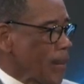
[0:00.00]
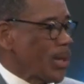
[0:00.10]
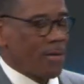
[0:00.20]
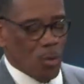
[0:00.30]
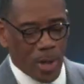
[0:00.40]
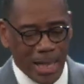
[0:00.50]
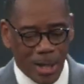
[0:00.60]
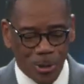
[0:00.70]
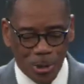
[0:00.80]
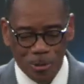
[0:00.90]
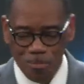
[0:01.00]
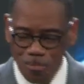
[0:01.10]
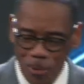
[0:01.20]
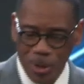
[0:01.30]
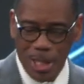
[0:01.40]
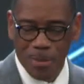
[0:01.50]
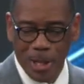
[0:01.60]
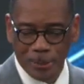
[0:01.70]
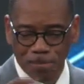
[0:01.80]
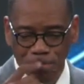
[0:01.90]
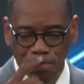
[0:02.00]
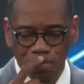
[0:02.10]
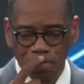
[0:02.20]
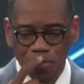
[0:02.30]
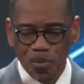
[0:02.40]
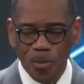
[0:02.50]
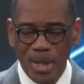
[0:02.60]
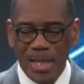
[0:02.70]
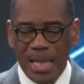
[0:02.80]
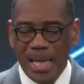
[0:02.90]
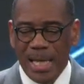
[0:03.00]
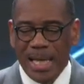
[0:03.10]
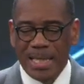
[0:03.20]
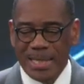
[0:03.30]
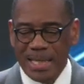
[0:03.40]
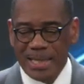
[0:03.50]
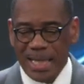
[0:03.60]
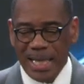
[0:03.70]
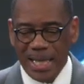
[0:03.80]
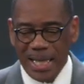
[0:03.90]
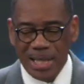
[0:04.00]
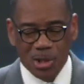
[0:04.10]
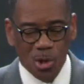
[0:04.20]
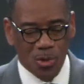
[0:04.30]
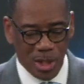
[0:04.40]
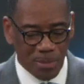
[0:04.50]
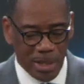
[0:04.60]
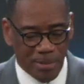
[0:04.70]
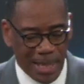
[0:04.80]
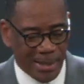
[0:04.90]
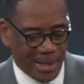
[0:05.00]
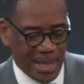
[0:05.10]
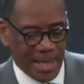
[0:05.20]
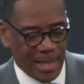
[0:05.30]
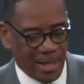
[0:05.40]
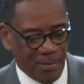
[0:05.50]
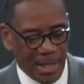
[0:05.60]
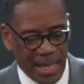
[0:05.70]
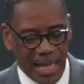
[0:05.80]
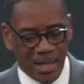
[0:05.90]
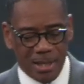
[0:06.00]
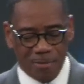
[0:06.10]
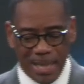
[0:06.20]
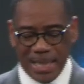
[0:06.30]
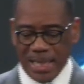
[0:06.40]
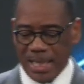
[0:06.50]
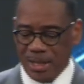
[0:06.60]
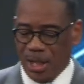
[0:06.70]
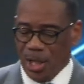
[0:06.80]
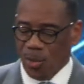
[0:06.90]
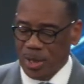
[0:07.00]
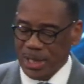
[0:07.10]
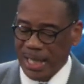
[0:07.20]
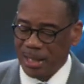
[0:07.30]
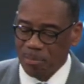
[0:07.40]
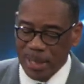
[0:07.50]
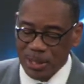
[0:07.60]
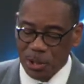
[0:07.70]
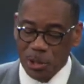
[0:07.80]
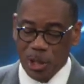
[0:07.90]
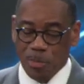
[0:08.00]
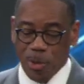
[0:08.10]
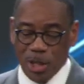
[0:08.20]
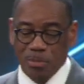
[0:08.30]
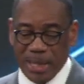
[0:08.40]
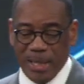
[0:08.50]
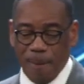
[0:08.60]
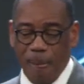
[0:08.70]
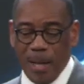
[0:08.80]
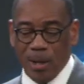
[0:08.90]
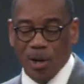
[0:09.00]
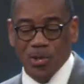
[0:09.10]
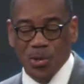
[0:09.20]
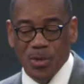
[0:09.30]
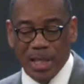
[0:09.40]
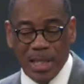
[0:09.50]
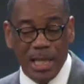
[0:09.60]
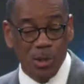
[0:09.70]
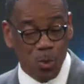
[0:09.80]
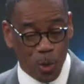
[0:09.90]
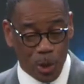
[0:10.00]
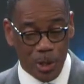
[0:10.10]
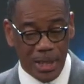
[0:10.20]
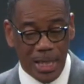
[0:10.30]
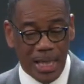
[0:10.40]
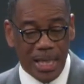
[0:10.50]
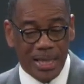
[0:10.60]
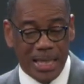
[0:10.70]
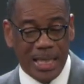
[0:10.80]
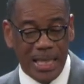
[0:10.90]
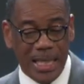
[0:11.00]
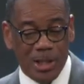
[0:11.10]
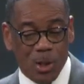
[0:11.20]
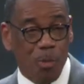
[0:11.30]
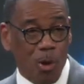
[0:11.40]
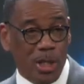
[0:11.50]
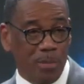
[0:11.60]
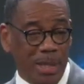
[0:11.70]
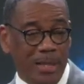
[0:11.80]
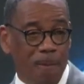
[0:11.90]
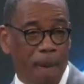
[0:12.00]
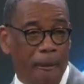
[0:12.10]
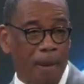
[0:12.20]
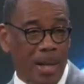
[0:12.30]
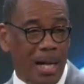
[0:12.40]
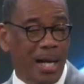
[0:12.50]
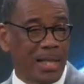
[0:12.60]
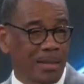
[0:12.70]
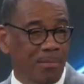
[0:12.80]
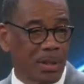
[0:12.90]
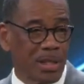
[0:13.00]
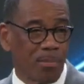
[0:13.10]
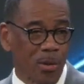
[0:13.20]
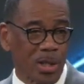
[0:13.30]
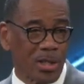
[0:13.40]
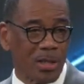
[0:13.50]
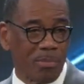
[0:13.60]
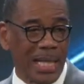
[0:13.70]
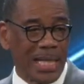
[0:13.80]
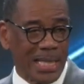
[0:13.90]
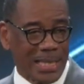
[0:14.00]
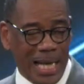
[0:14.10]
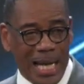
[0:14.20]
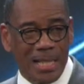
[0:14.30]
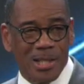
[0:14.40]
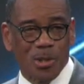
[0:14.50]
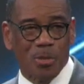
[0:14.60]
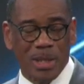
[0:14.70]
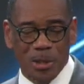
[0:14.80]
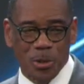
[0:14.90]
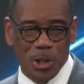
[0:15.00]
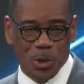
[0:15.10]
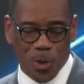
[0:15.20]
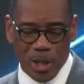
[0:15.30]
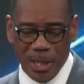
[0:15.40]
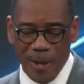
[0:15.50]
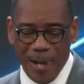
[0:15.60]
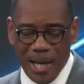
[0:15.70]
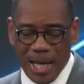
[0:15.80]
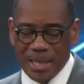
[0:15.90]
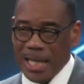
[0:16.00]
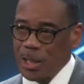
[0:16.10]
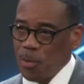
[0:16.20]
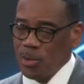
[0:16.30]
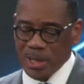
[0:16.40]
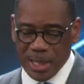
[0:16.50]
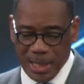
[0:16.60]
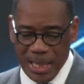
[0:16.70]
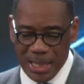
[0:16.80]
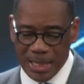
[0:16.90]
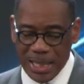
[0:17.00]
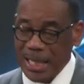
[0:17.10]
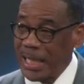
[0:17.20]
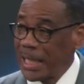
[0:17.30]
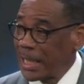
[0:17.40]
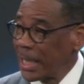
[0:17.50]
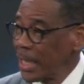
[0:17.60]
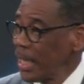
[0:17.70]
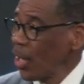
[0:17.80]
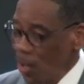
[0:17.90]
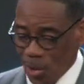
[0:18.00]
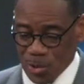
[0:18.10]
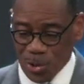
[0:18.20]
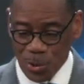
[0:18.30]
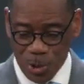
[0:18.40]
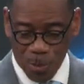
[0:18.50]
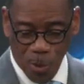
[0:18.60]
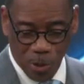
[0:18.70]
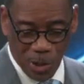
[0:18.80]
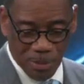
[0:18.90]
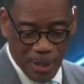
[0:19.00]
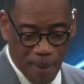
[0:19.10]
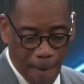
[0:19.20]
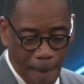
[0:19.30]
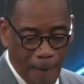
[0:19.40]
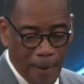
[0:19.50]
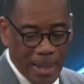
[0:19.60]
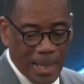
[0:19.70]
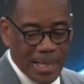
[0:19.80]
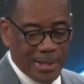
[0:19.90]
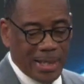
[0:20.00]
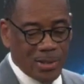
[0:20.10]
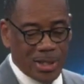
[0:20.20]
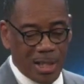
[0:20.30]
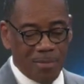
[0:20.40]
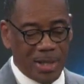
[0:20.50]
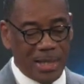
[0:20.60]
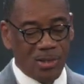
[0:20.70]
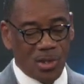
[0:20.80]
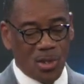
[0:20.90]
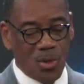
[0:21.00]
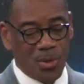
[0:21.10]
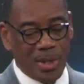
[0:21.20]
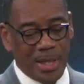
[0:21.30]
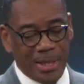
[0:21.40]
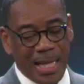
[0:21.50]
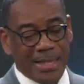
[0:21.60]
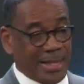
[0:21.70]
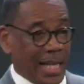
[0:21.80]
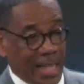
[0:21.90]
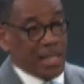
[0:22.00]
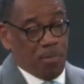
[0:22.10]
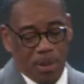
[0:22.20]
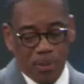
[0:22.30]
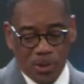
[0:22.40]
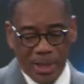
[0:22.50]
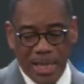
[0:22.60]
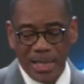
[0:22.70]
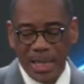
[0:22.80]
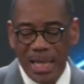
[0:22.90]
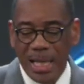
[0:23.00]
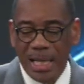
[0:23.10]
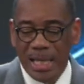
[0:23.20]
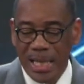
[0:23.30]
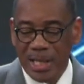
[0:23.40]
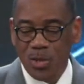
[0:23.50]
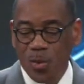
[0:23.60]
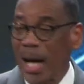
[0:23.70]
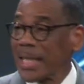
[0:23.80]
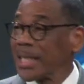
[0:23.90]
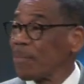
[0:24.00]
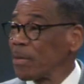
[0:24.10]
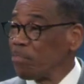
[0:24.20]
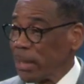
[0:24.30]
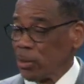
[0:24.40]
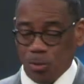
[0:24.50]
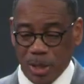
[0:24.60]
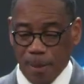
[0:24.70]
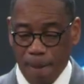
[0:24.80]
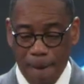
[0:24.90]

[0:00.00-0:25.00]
with everyone else. So come on. He says, I told them, Nehemiah said, of the hand of my God, which had been good upon me, and also the king's word that he had spoken to me. God put the burden on me. His hand is on me to do this work. And I spoke to the king, and the king also supported me. He tells them then, so they said, the people said, let us rise up and build.